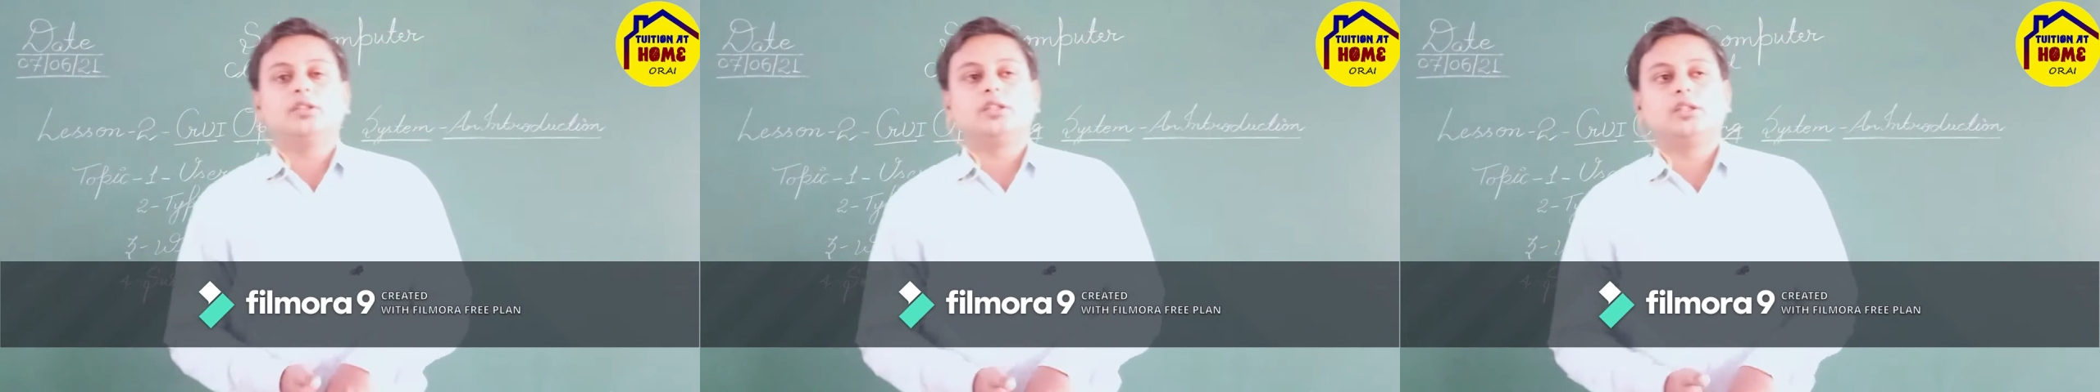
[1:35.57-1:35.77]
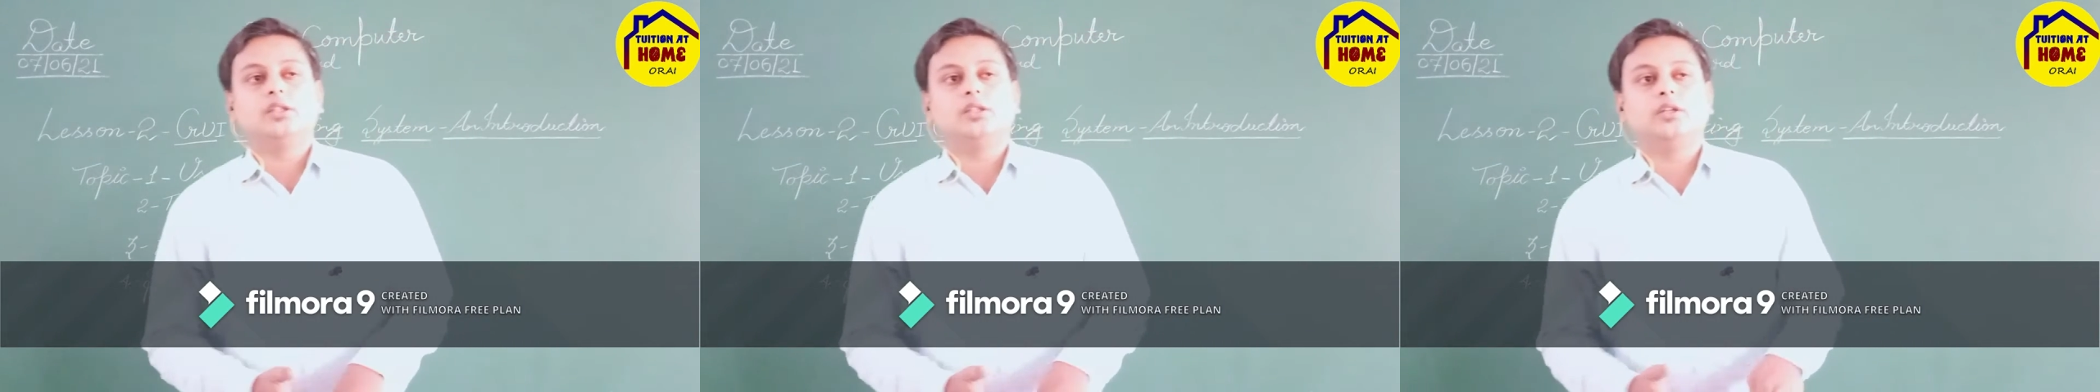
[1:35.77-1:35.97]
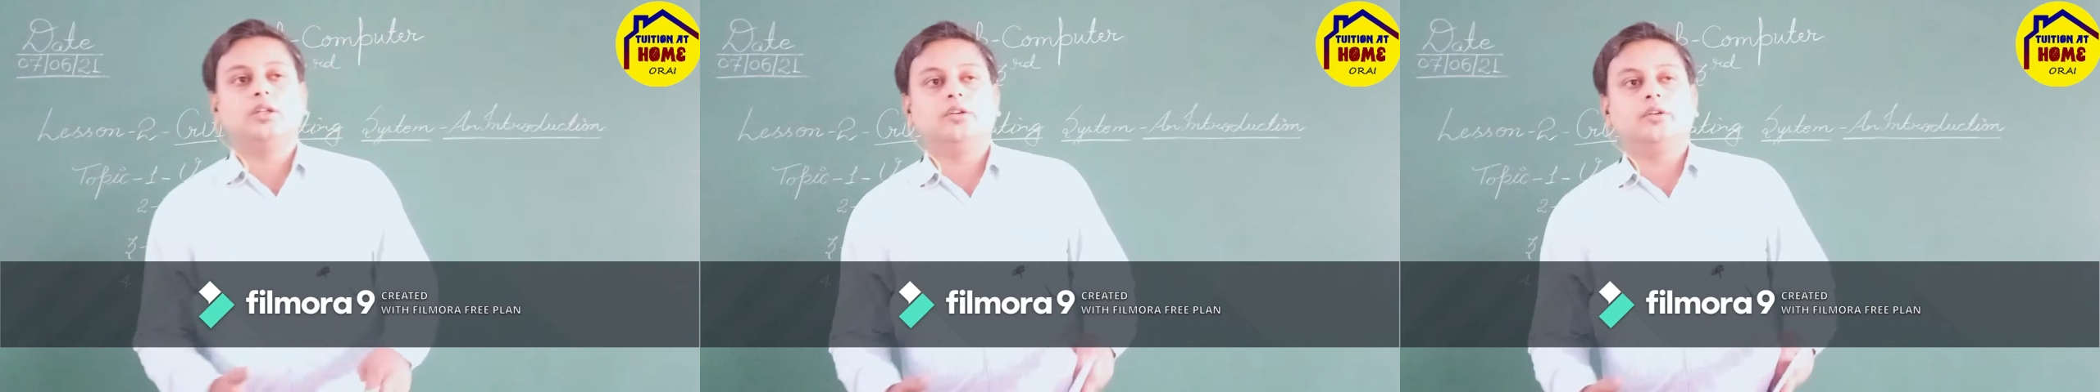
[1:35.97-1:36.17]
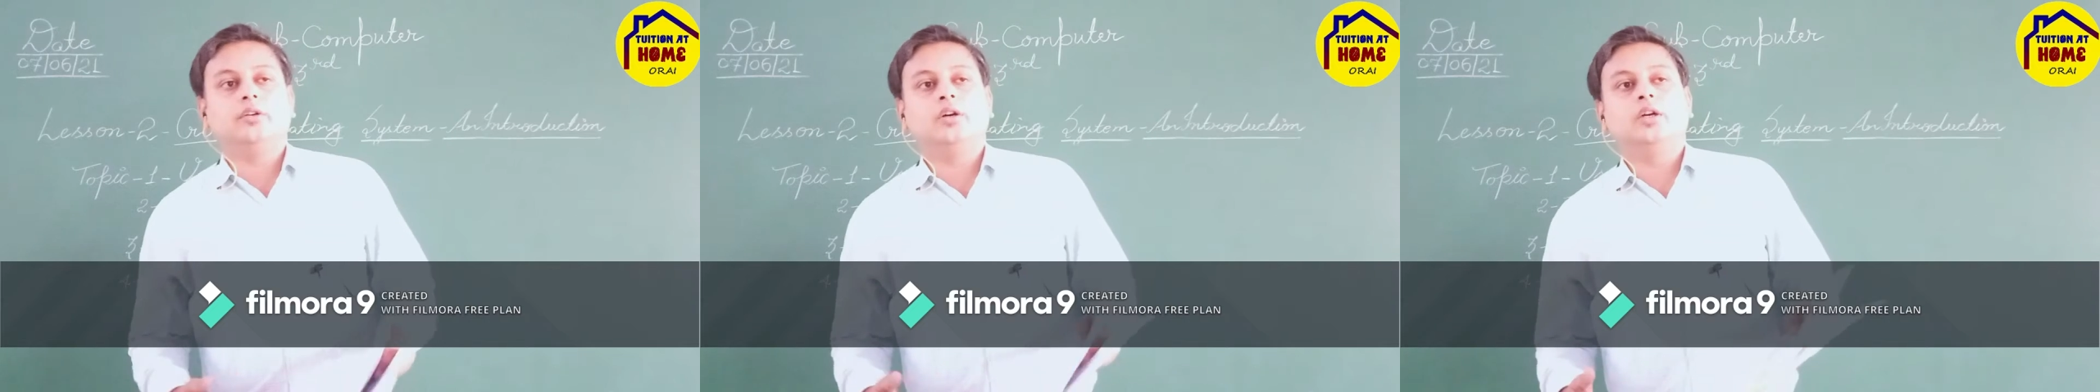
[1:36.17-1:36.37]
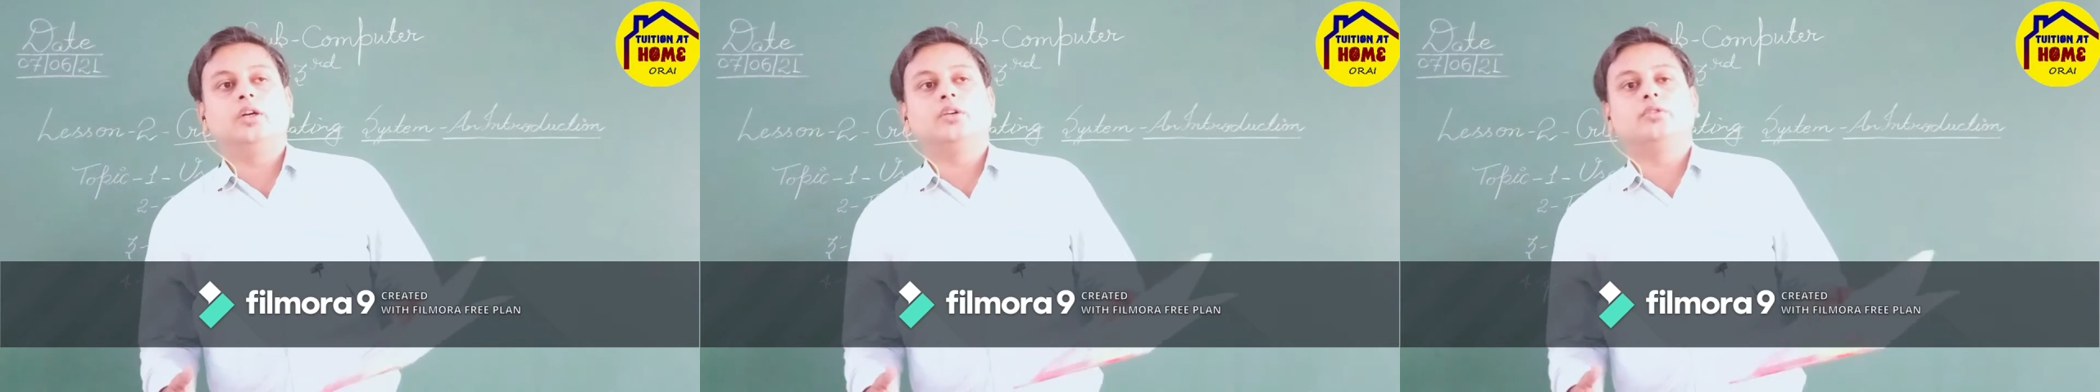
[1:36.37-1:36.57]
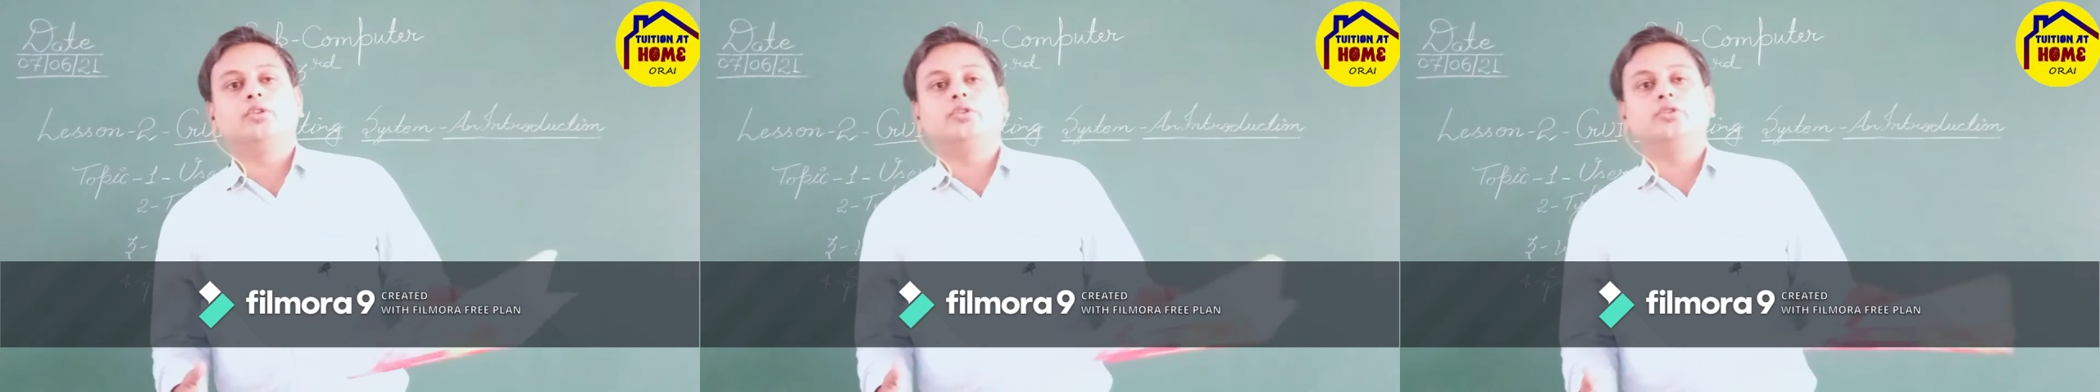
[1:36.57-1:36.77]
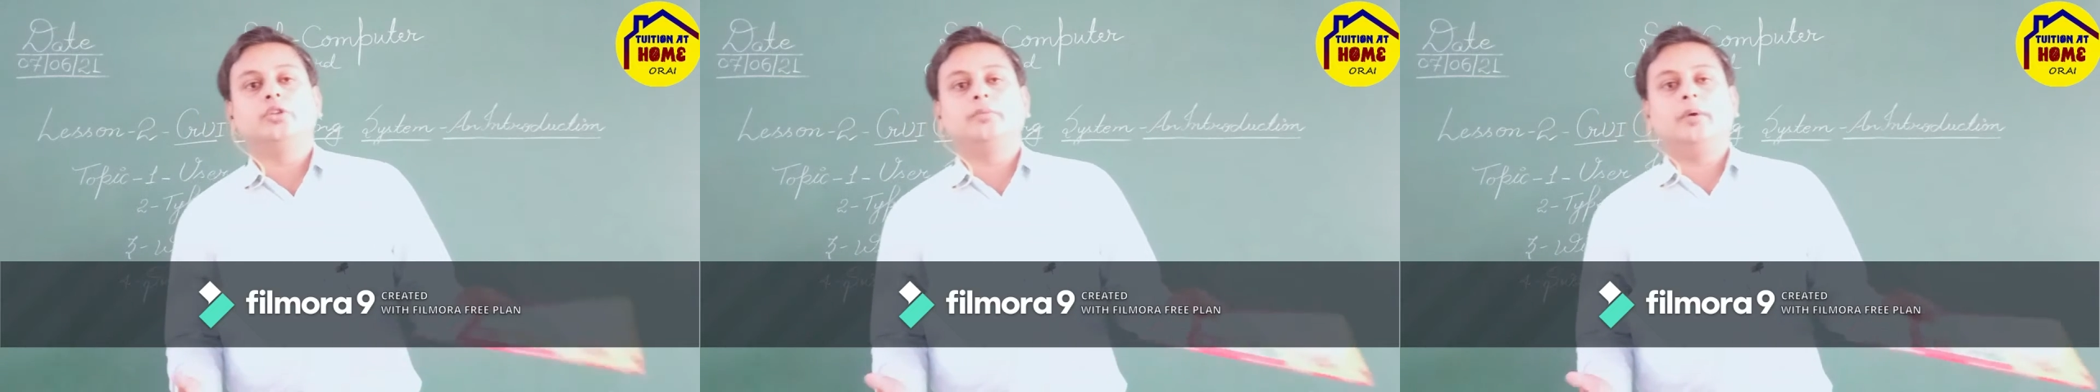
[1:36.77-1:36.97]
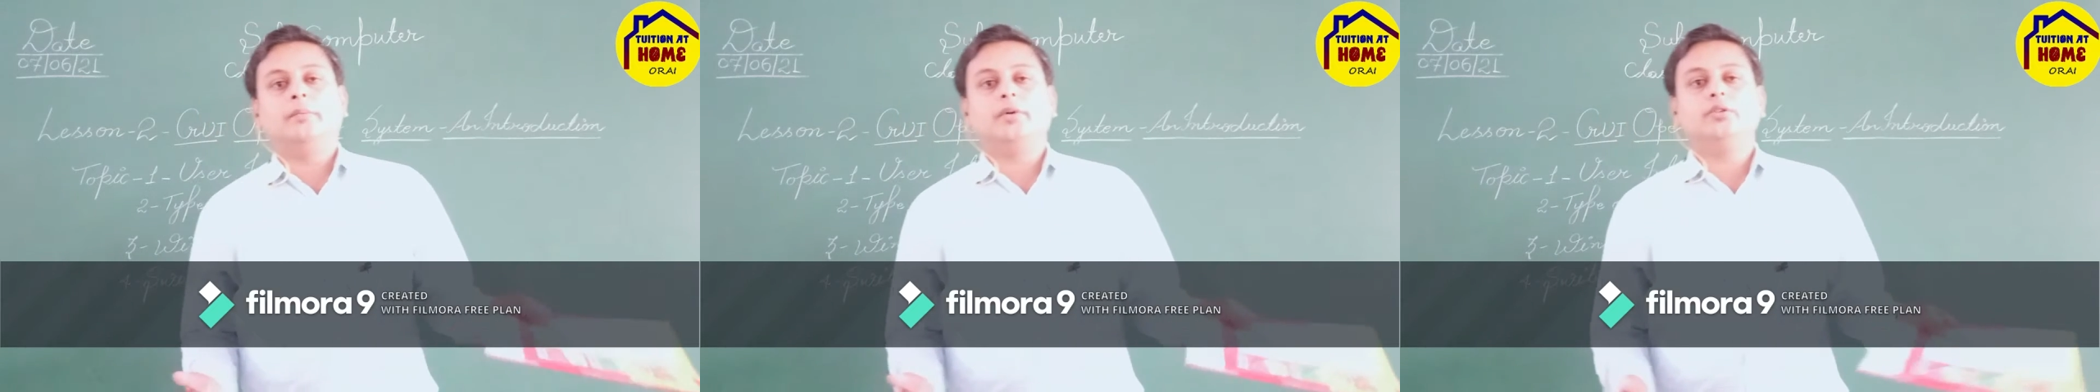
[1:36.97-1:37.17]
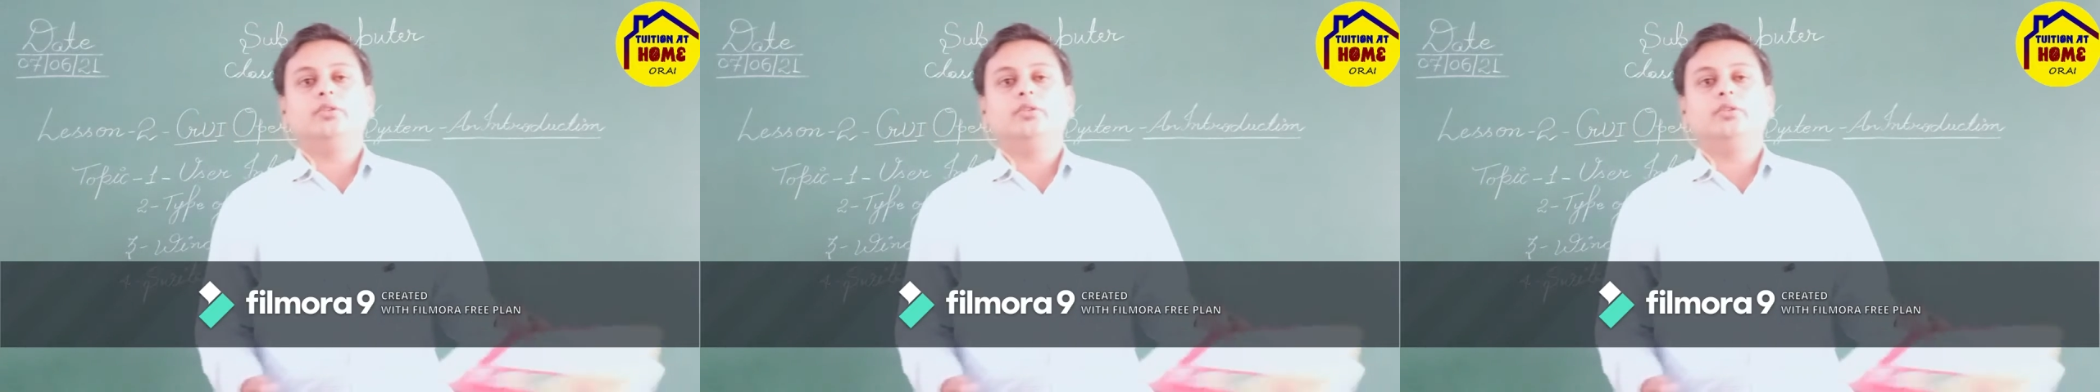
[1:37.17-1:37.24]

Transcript: just going to remember